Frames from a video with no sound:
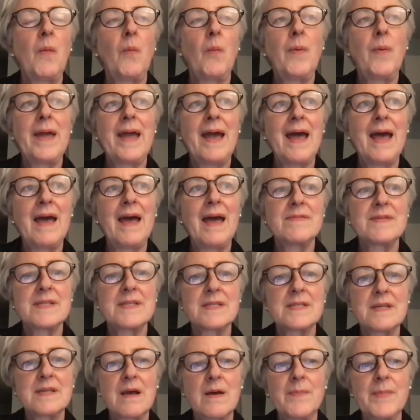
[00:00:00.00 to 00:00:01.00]
We have
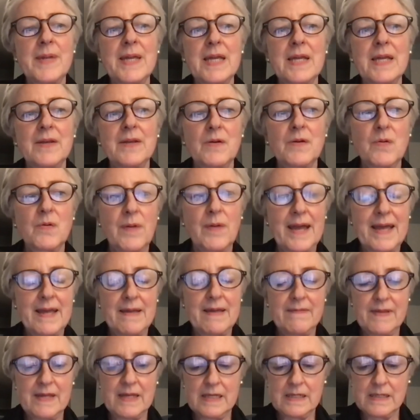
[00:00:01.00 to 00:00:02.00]
some
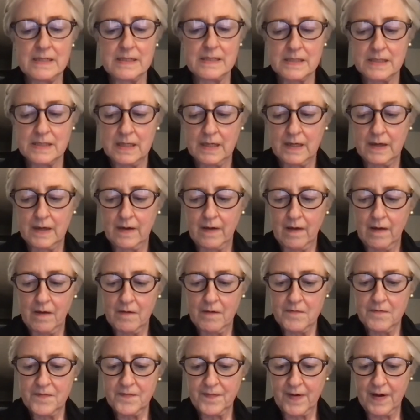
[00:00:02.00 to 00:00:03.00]
engravings
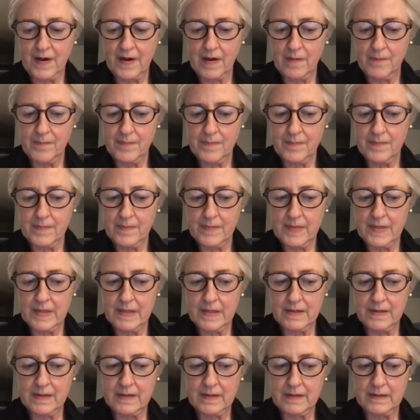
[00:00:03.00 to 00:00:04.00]
from
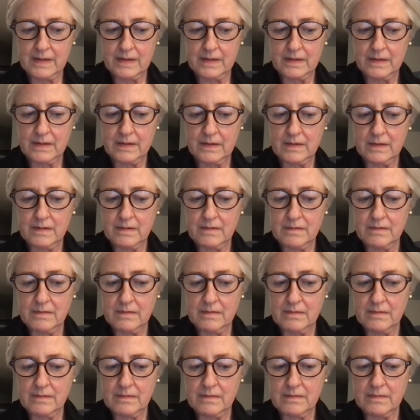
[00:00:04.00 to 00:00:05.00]

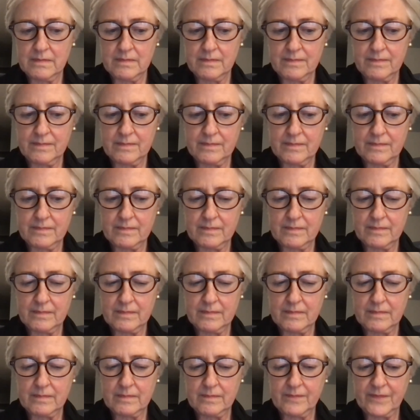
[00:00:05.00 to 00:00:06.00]
the
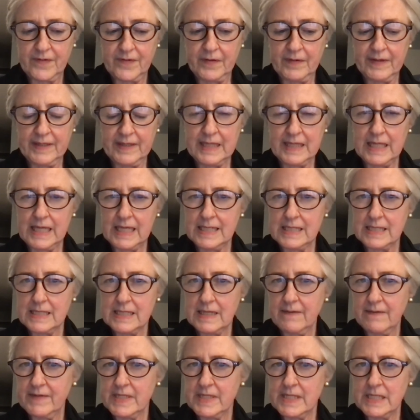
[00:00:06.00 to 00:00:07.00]
very late
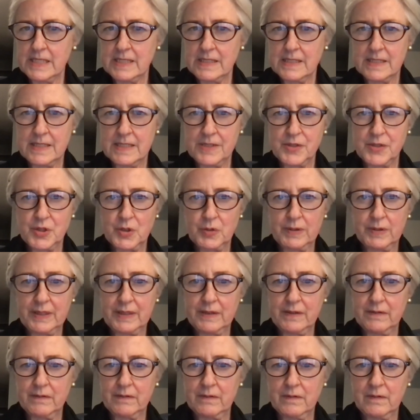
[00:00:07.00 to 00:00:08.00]
17th
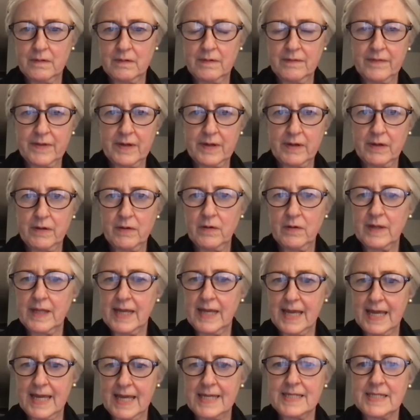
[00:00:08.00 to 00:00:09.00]
century, early, very
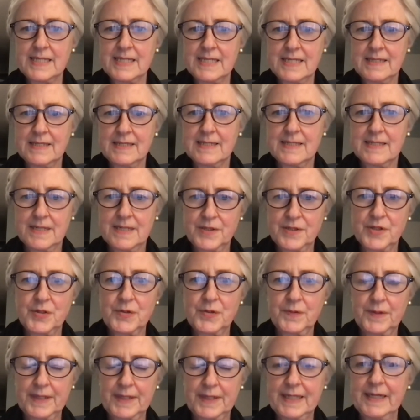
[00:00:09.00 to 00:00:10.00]
early 18th
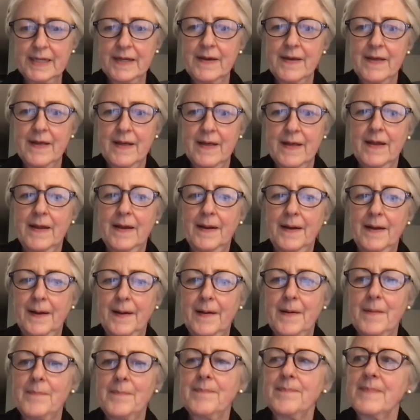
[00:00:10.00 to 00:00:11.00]
century
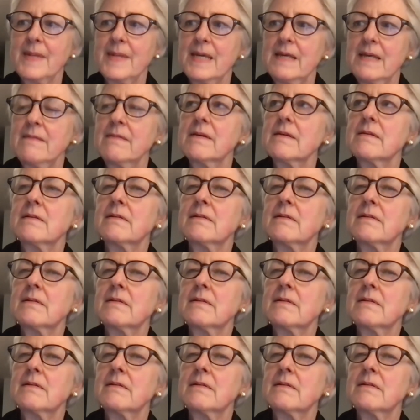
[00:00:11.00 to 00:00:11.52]
um, in the